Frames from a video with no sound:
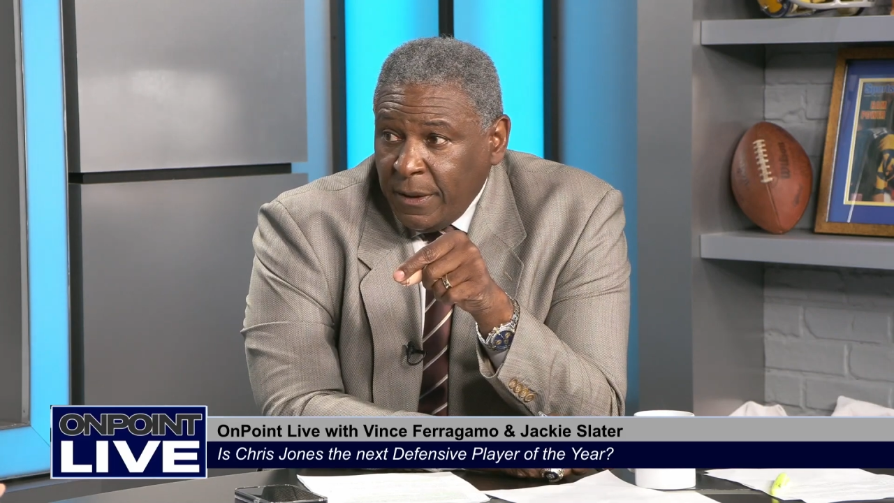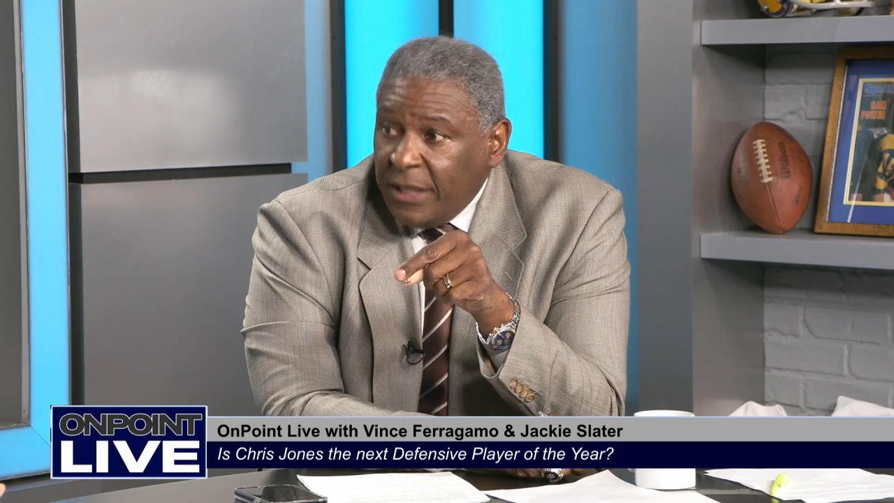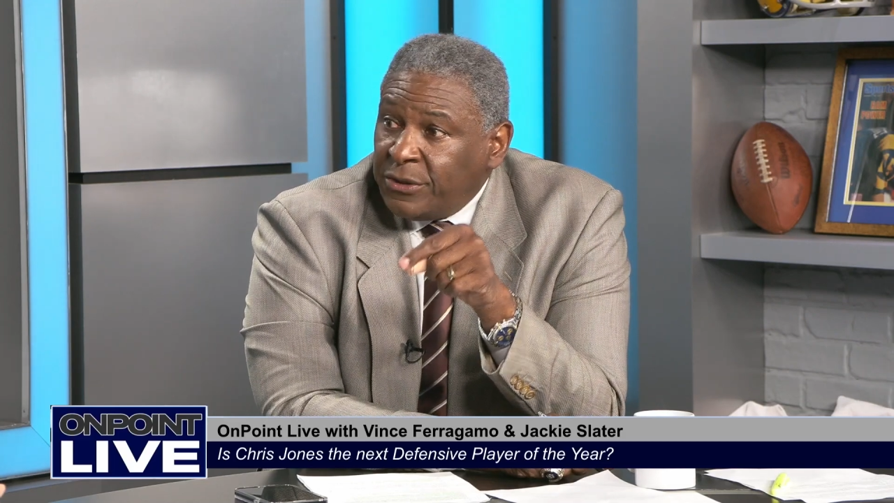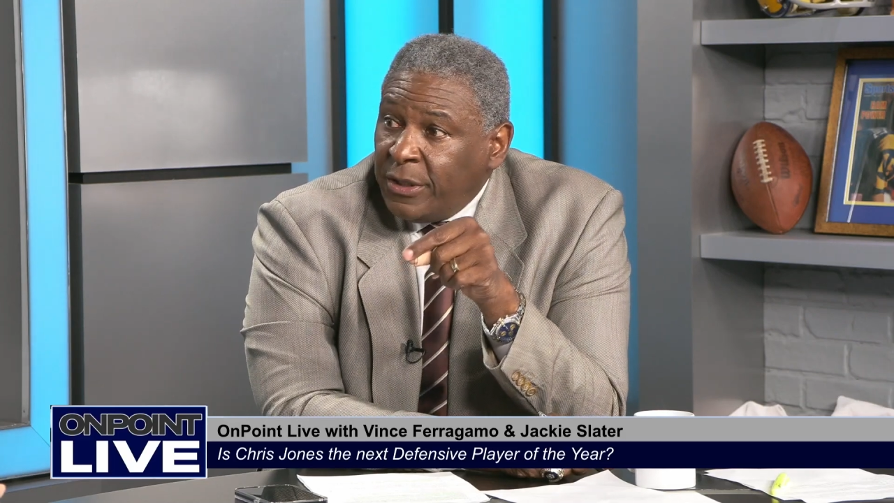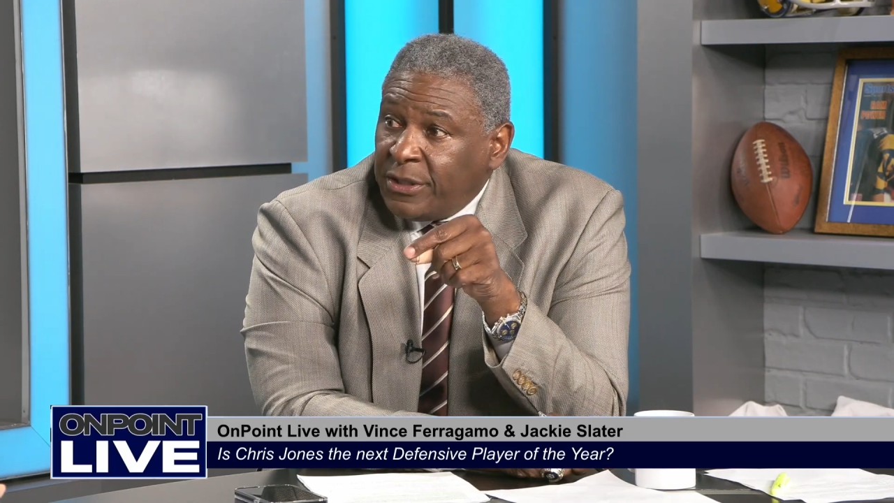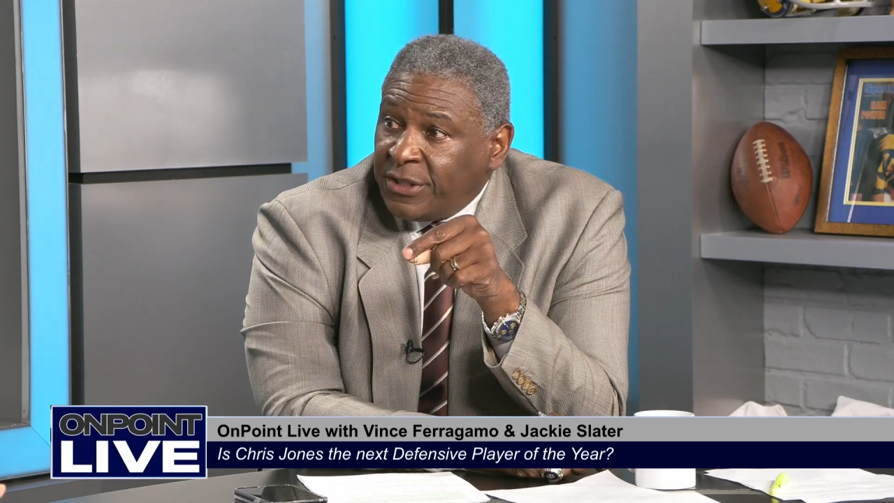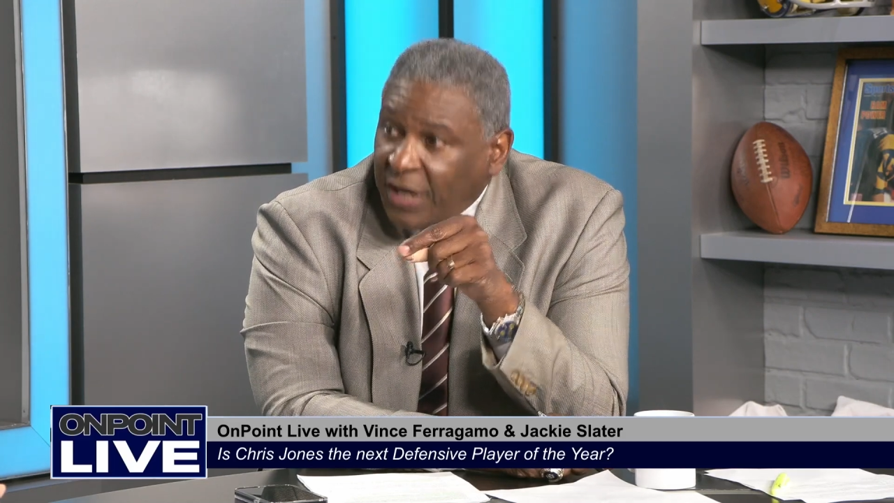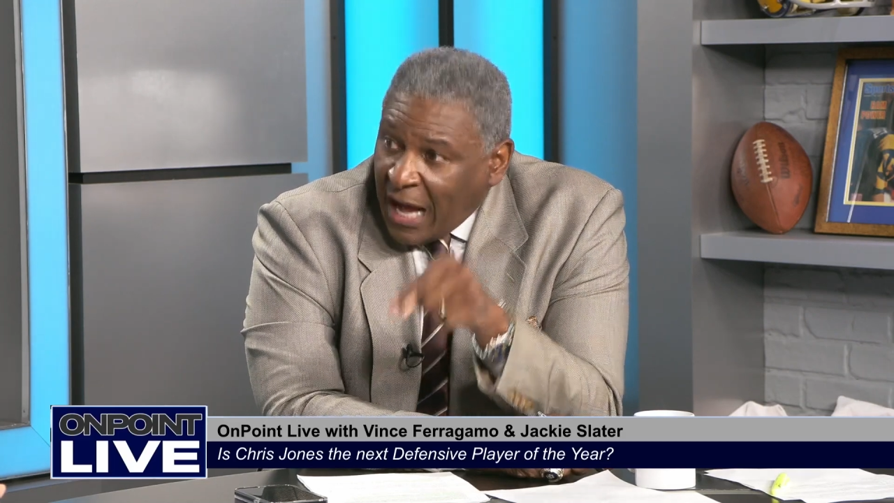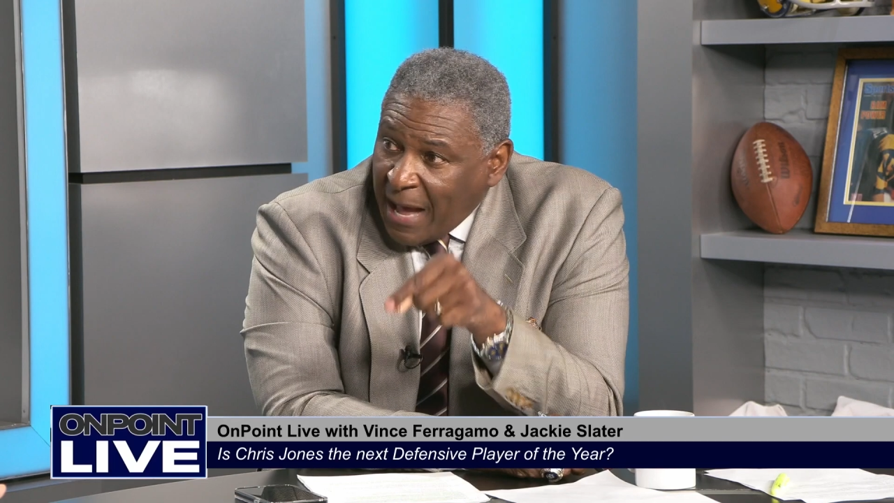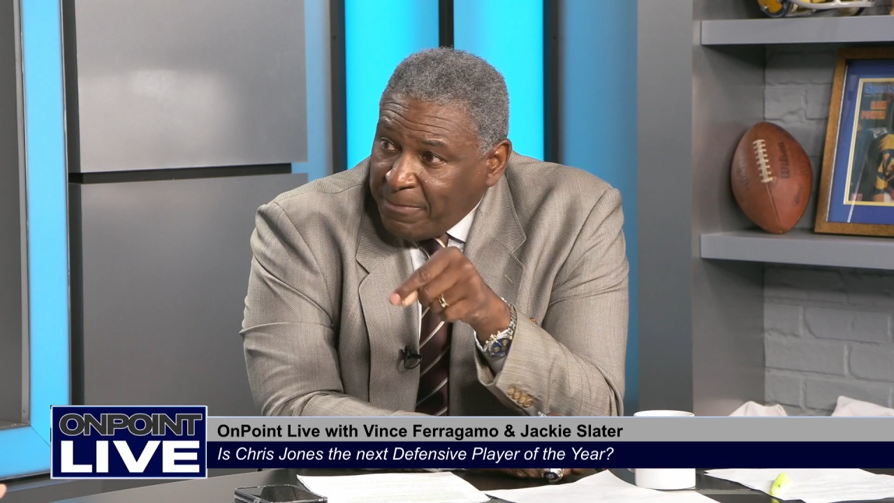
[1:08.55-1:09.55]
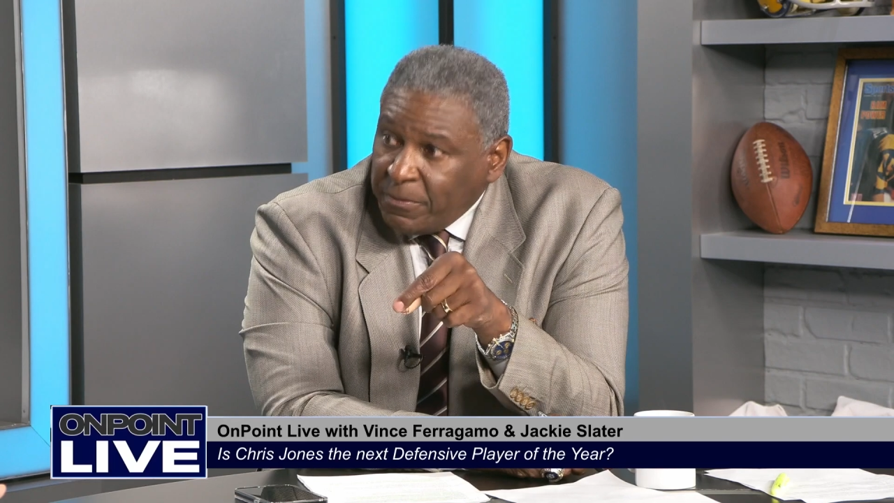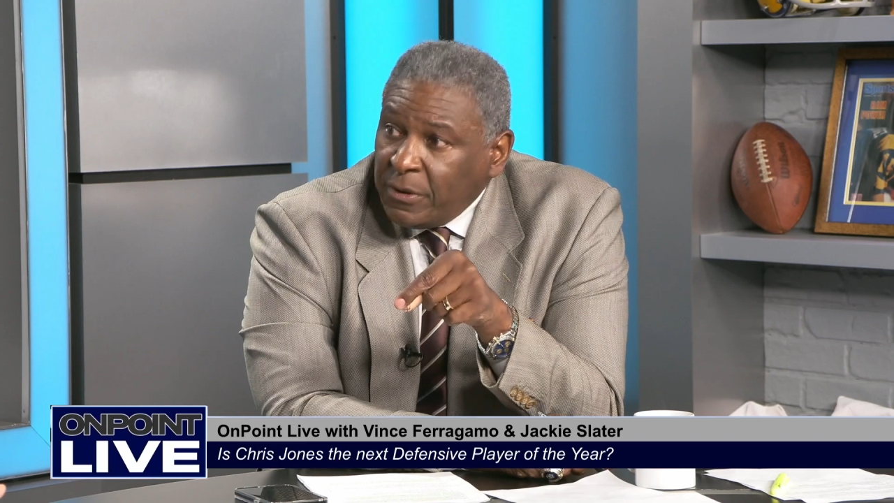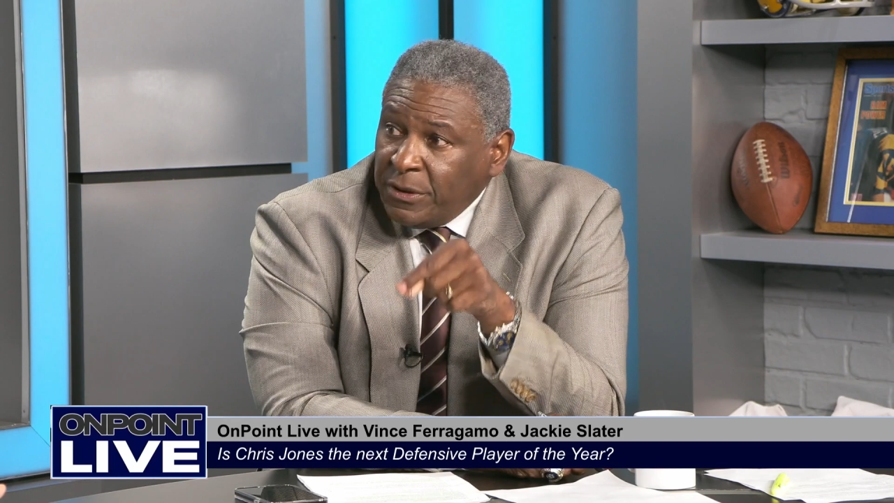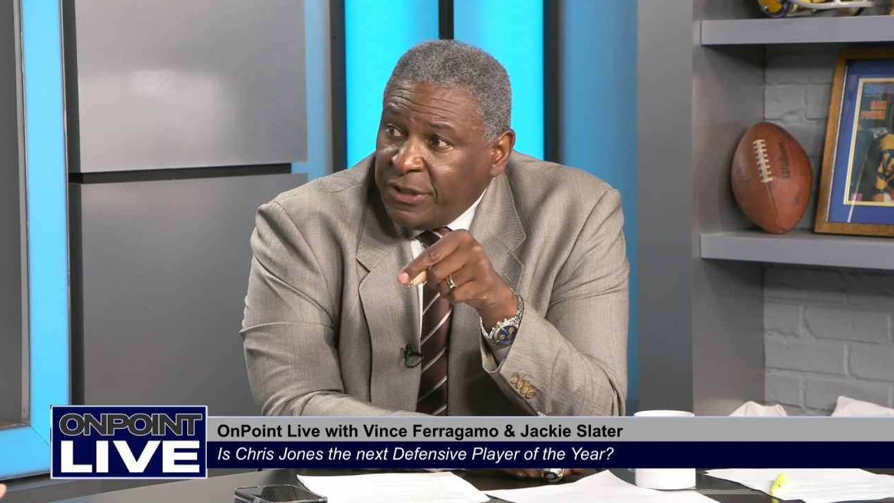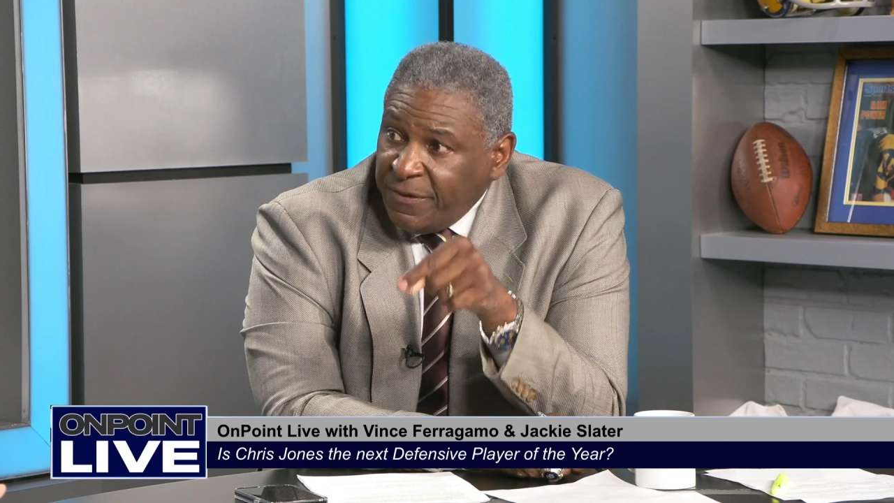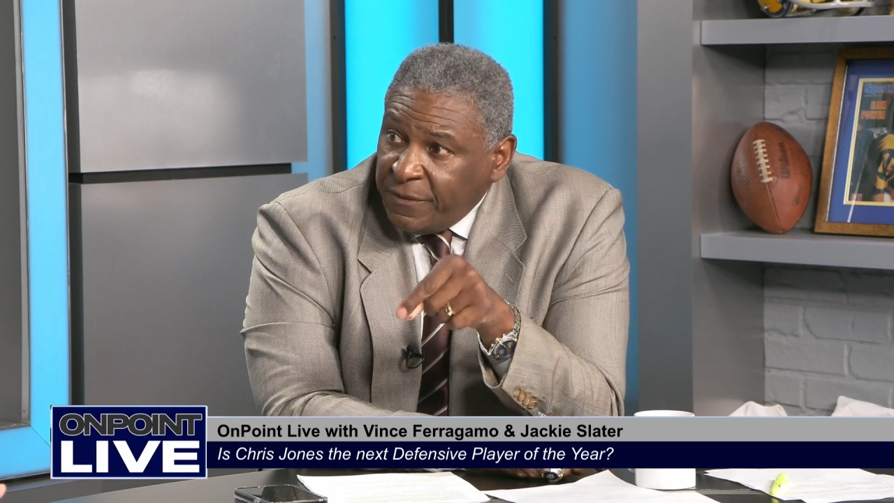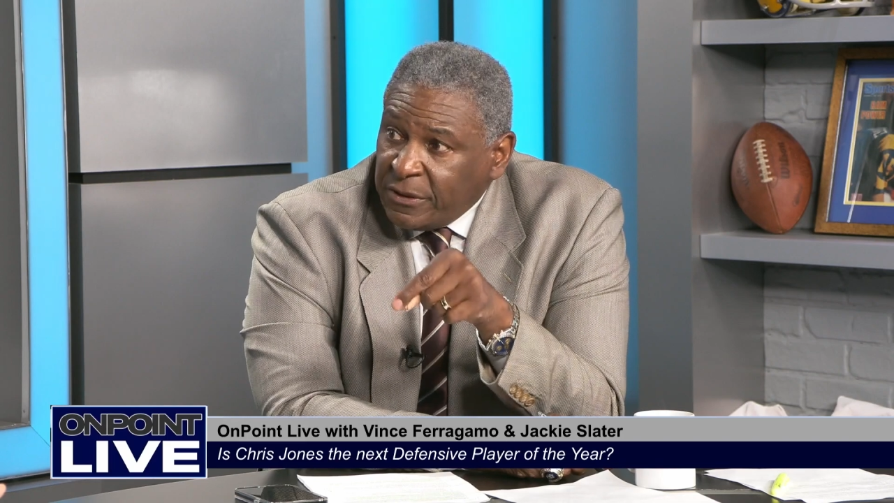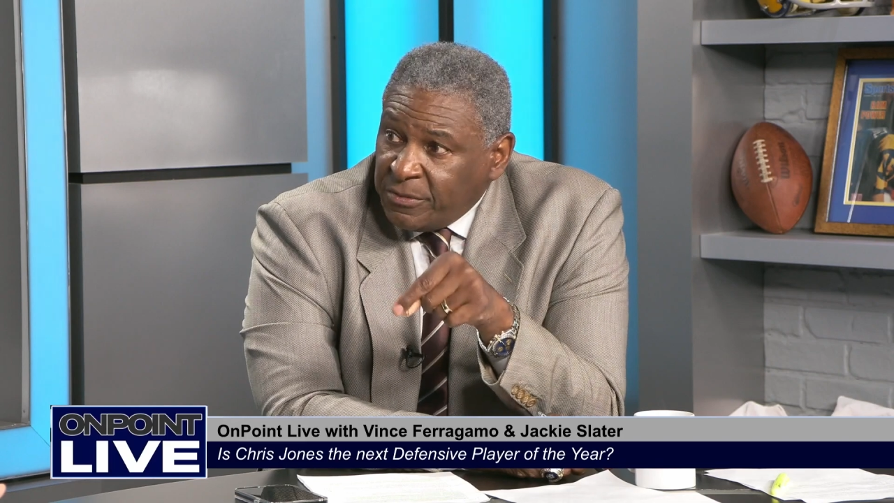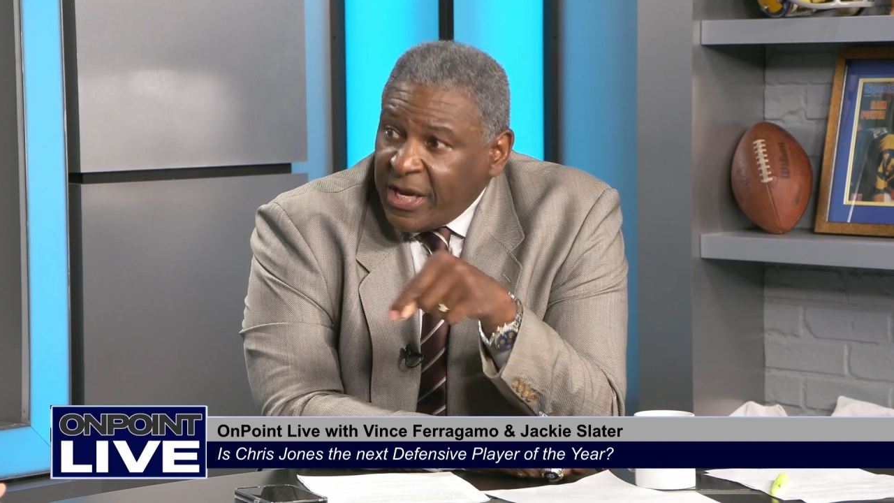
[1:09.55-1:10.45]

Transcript: is the top defensive